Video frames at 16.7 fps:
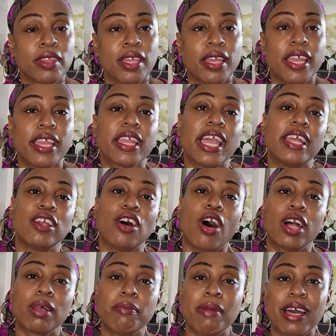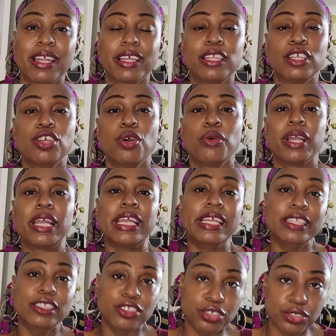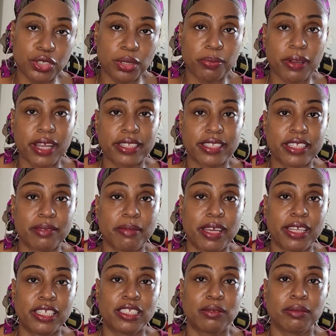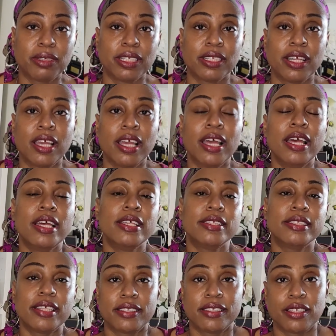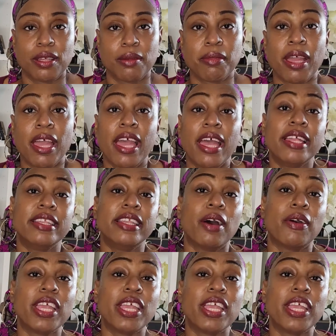it can automatically go into your practice management system. Now,